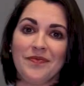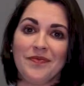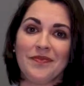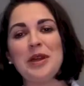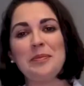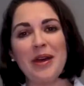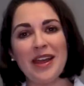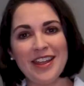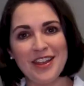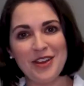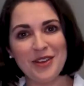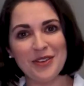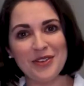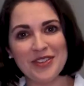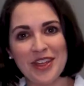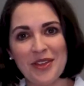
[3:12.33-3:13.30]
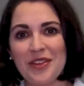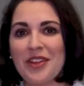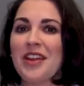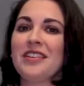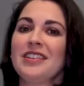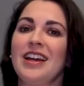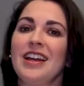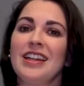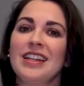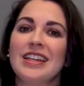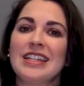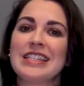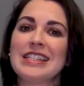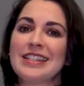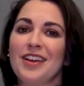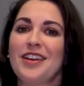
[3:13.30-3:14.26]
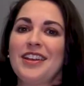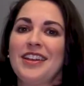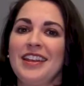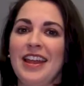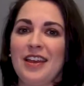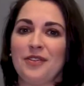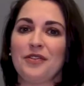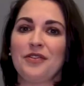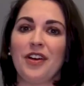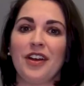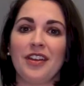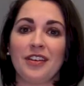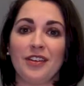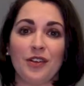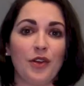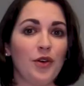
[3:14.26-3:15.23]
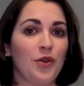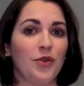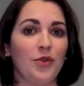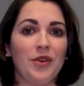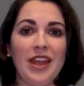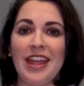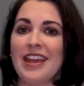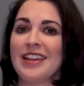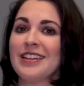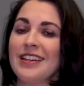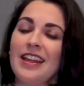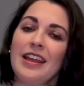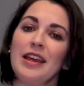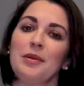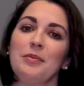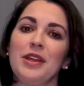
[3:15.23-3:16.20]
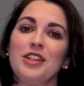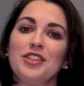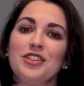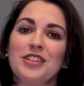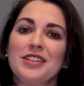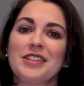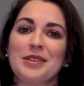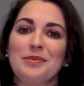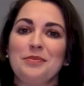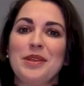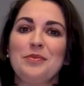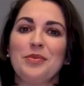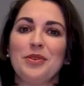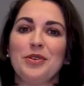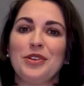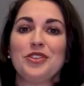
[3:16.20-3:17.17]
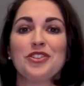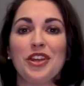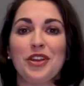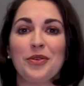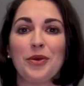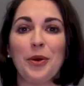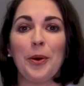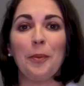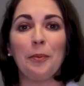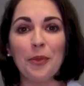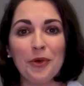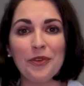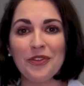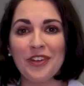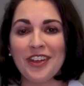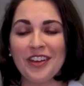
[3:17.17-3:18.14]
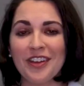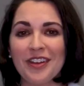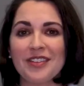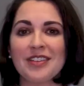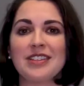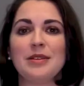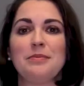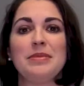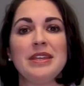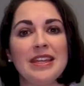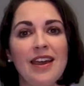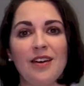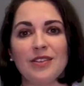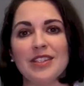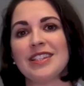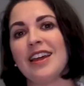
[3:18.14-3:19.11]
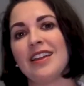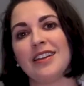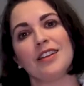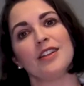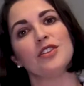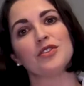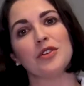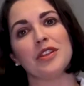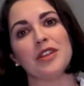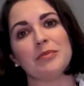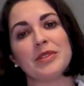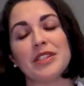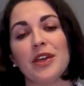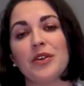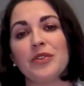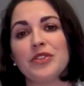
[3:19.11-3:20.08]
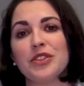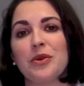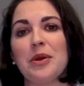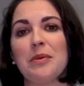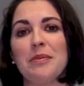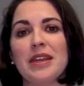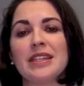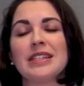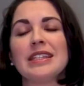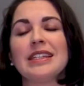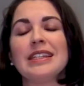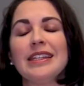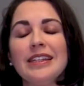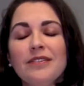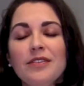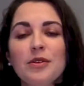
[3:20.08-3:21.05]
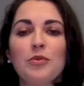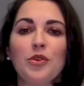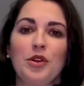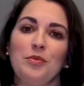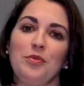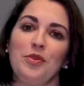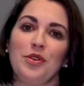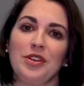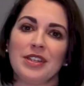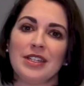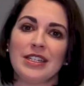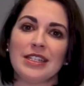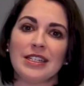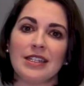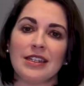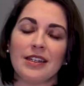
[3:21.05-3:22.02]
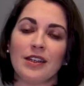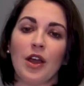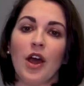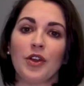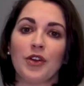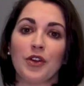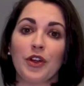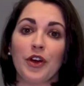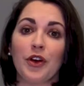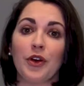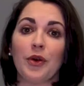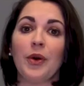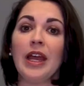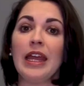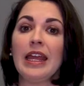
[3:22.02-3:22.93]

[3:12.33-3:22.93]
In my area of South Carolina, sun and fun go hand in hand. Patients and people in general move here to be outside and enjoy themselves, so it makes it even more important to undergo